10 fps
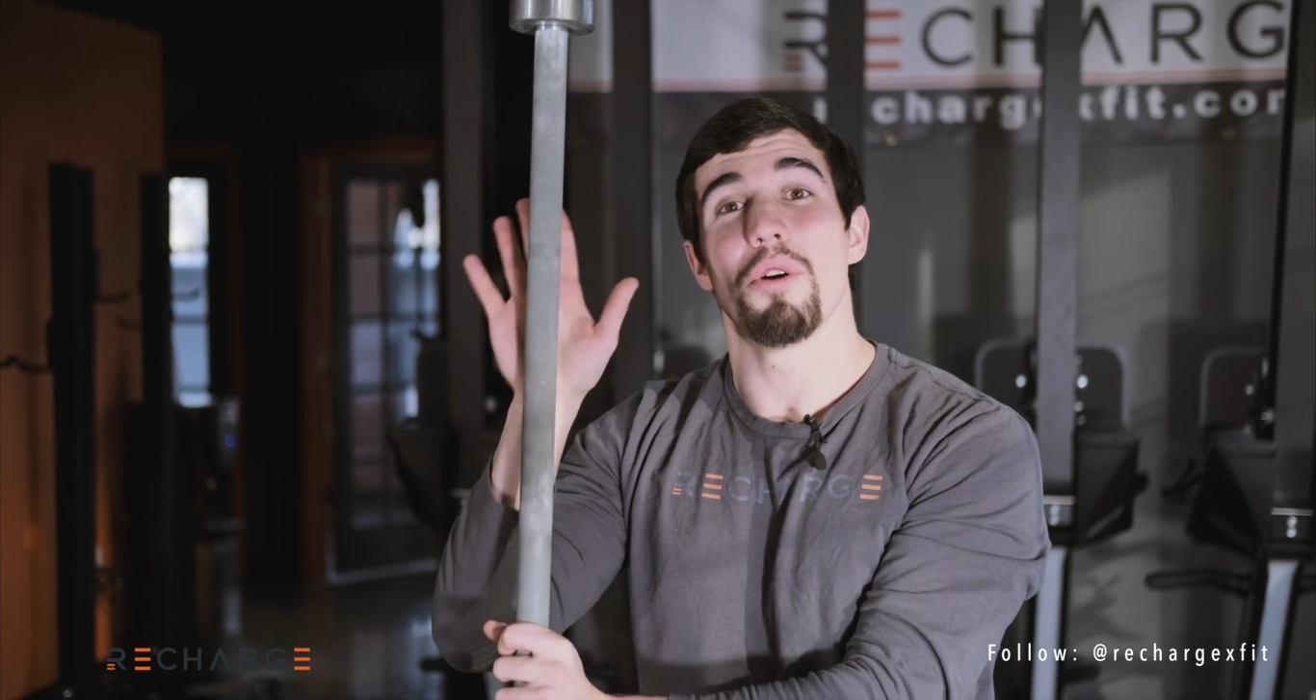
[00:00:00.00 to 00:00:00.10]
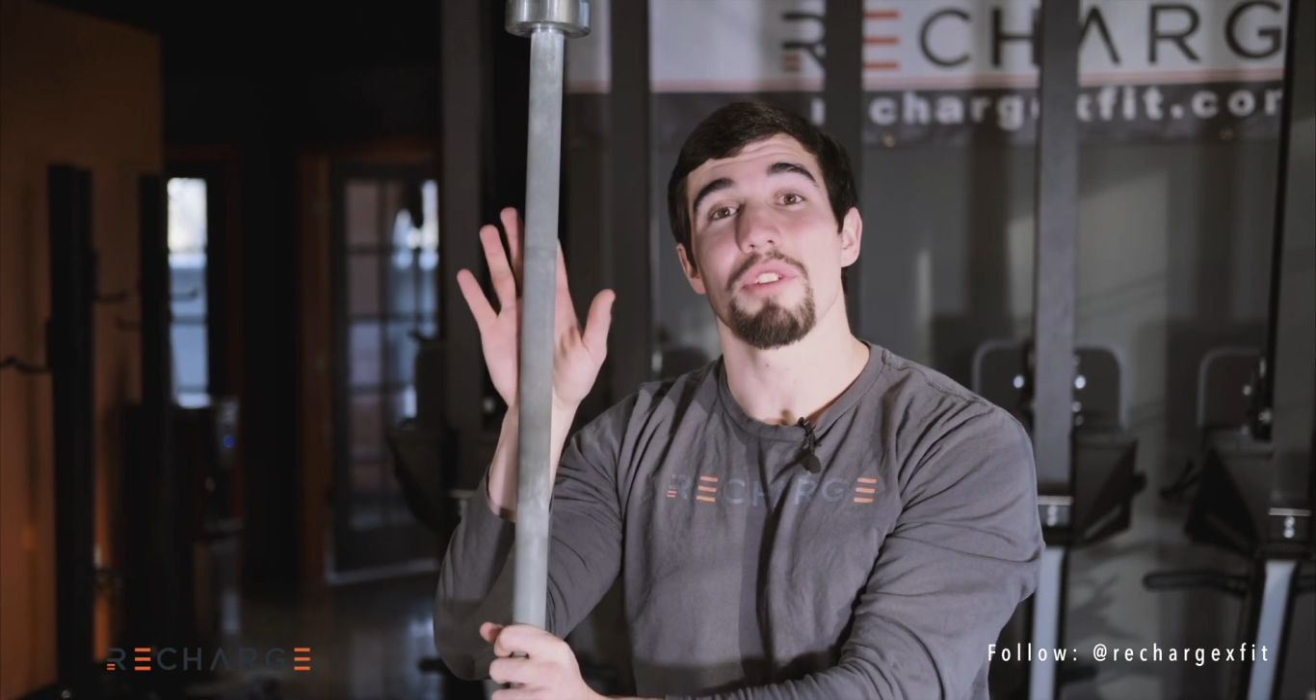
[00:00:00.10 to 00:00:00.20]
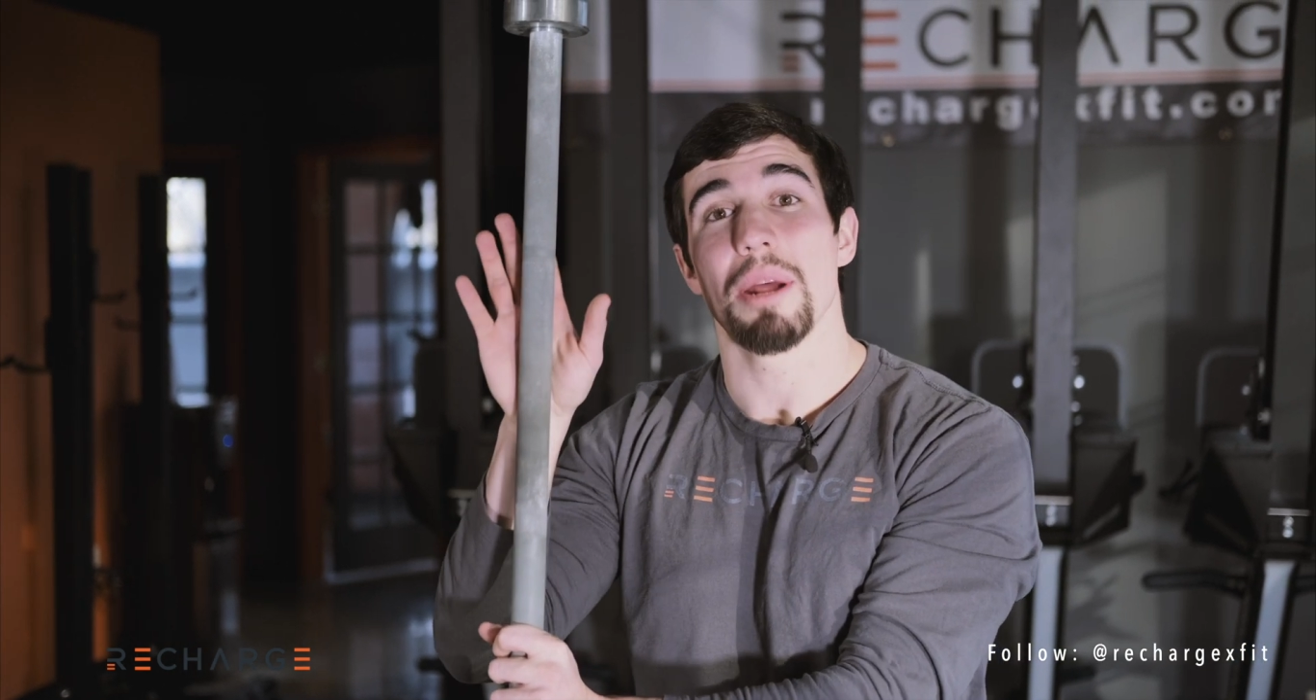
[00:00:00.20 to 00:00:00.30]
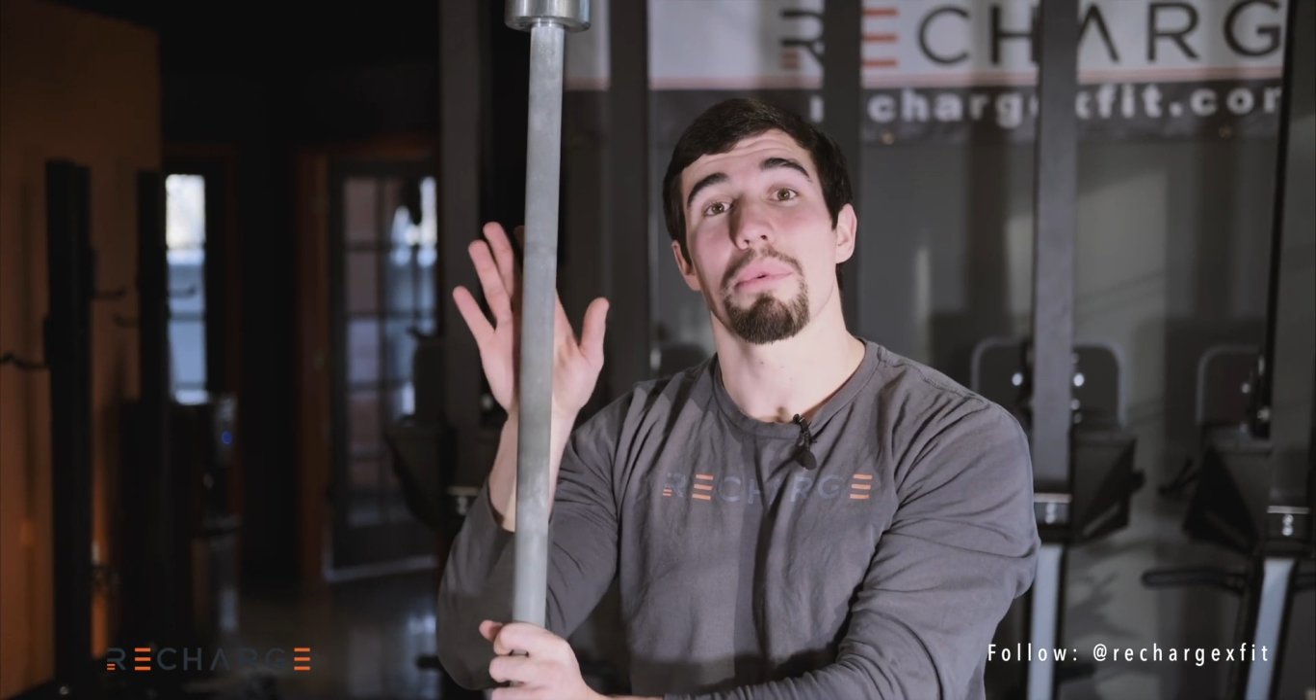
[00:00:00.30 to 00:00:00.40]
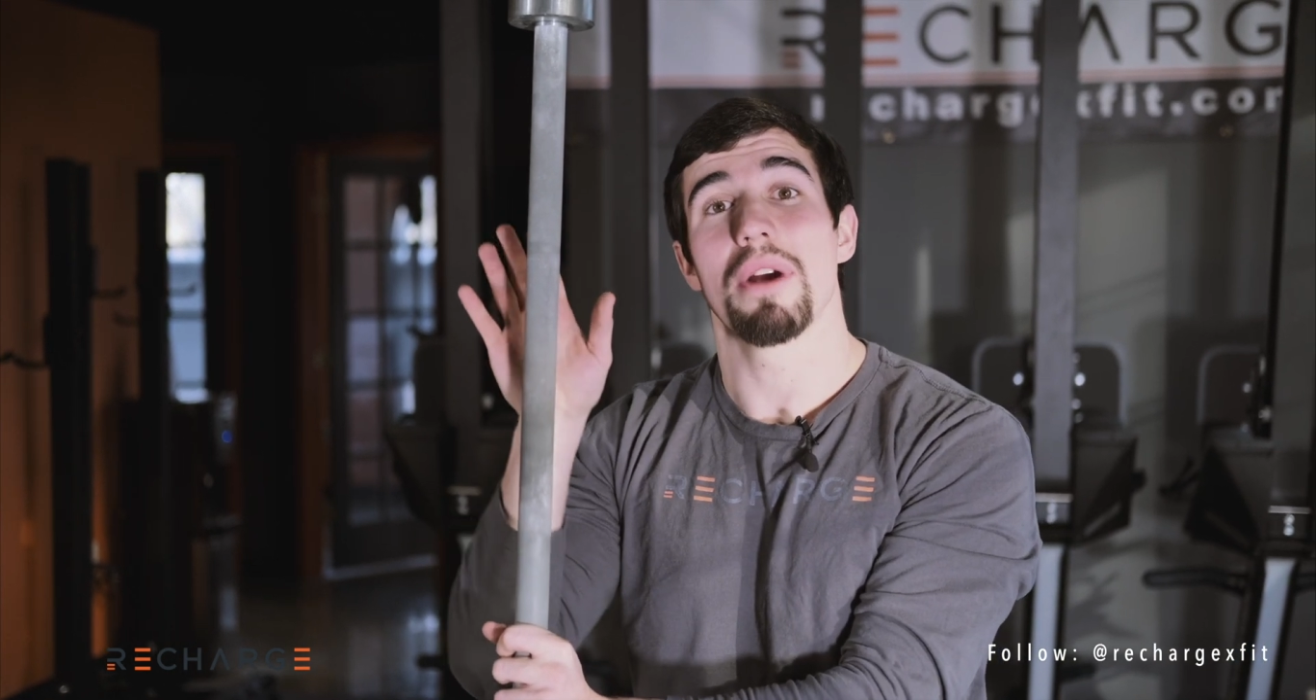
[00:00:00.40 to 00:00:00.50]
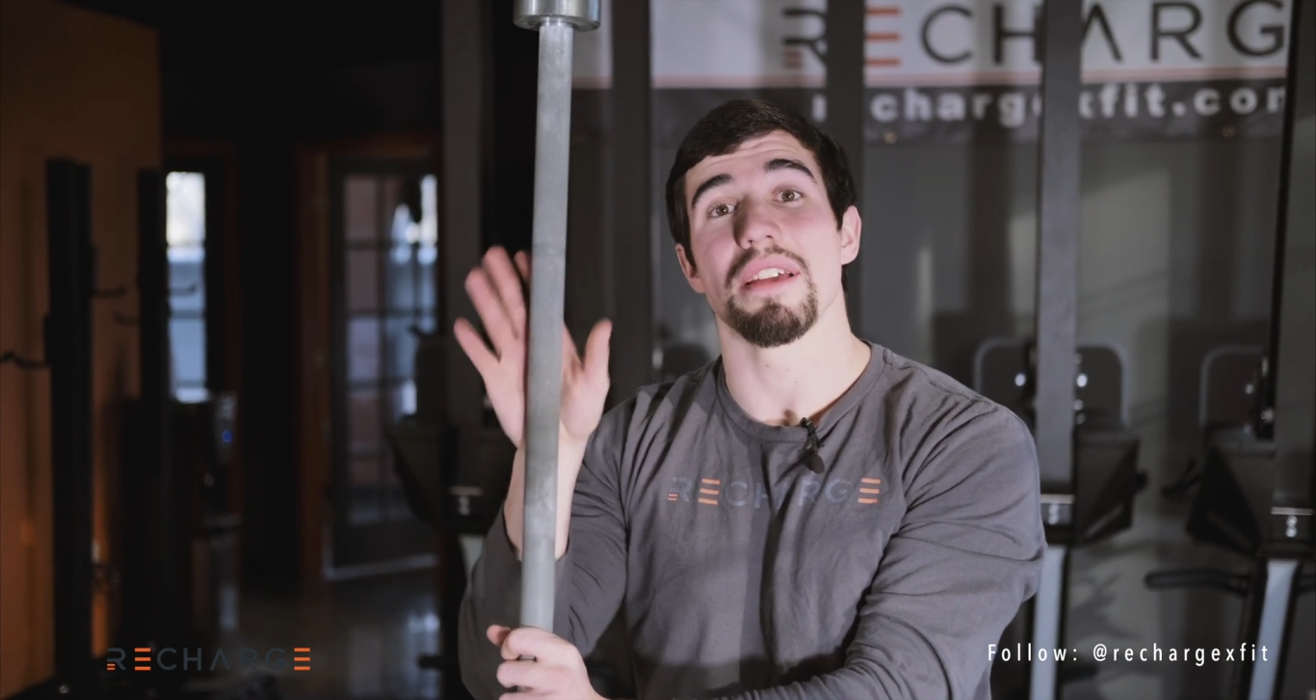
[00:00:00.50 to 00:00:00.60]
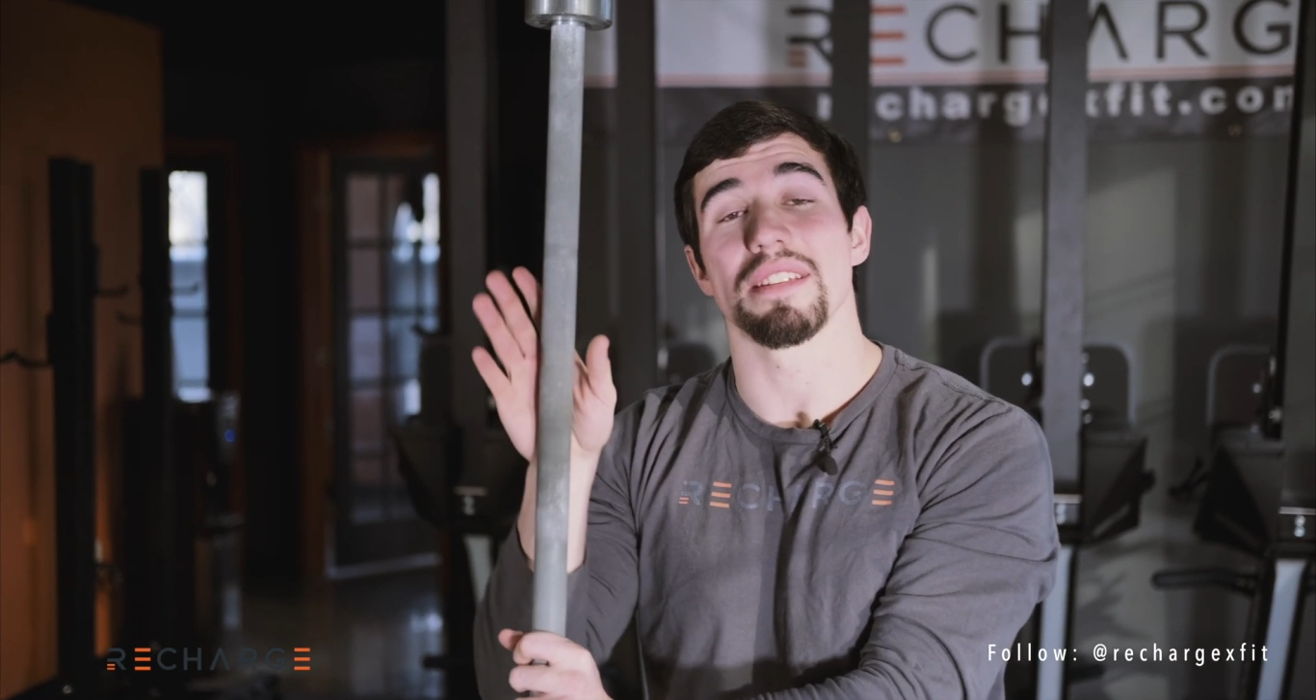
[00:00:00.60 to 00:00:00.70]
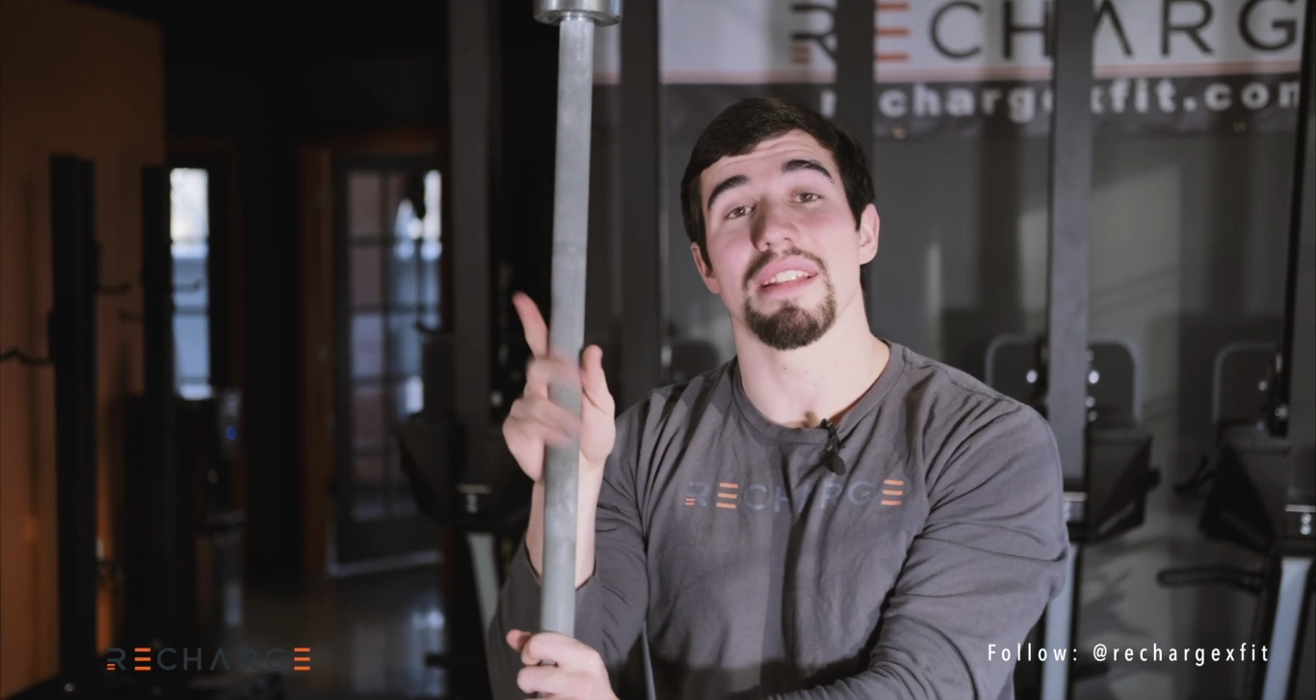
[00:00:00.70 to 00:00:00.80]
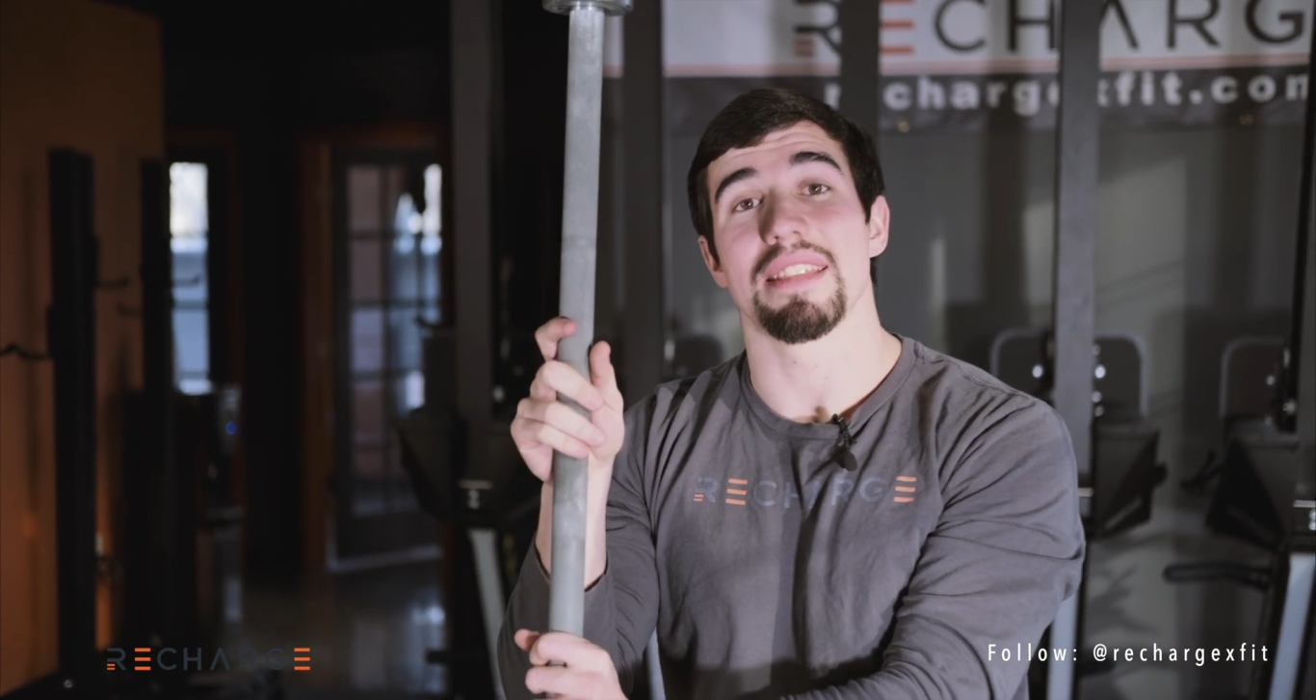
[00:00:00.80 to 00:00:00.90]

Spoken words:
overhead pressing